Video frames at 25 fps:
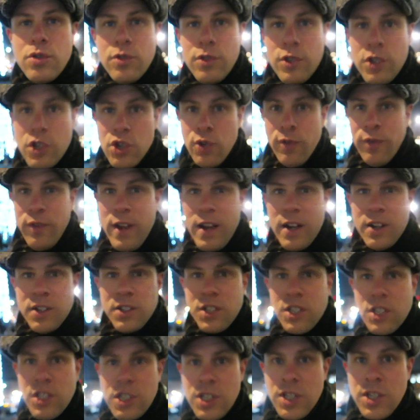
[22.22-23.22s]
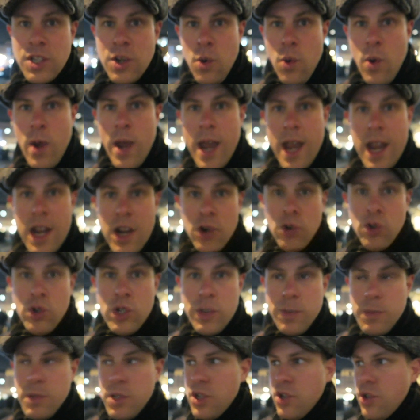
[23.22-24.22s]
The Trafalgar Square
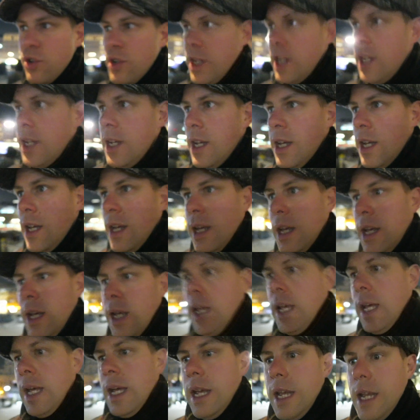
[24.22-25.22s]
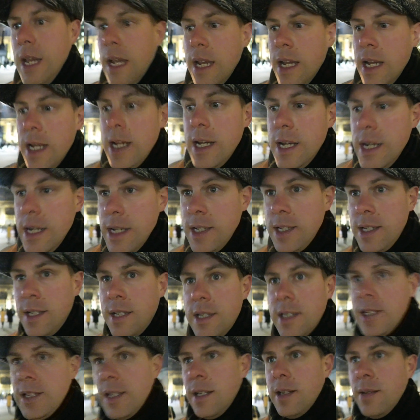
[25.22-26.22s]
Christmas tree is
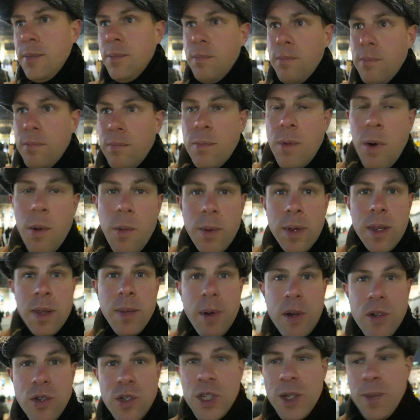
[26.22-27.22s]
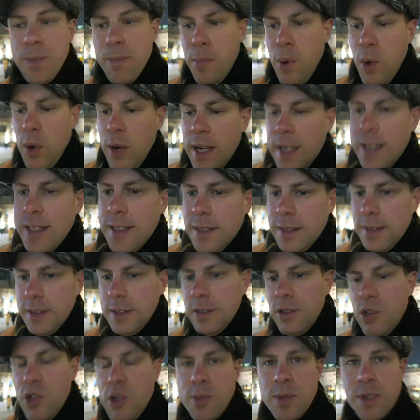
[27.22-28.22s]
probably the most symbolic
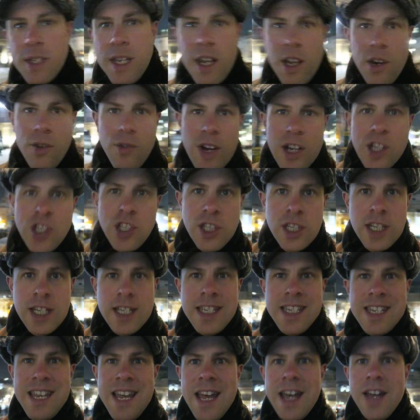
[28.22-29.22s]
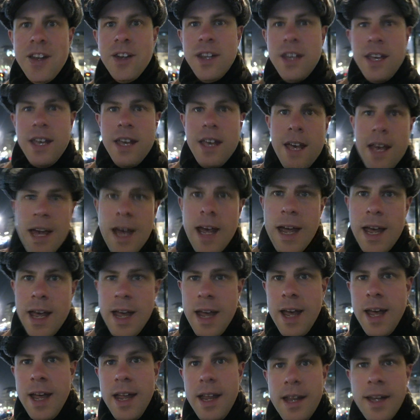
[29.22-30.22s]
Christmas decoration in town
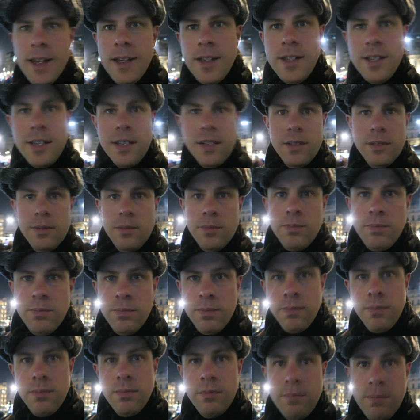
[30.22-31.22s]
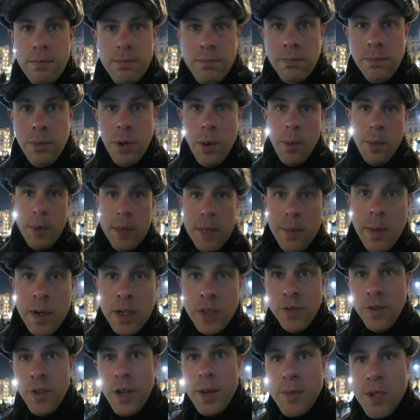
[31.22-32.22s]
and probably the
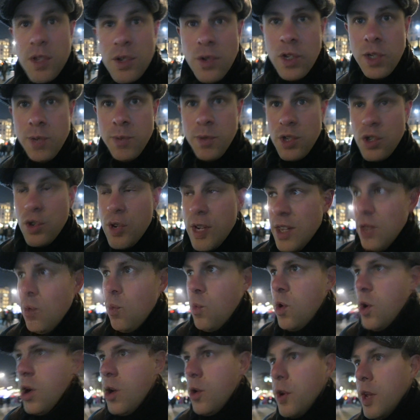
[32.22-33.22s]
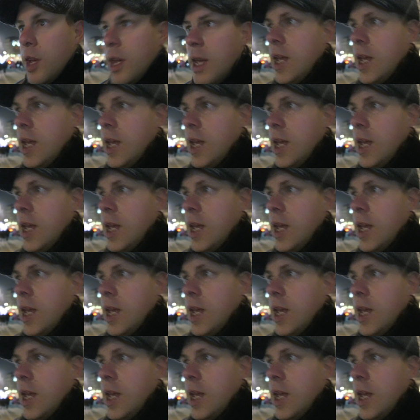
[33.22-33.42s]
most famous Christmas tree in the world.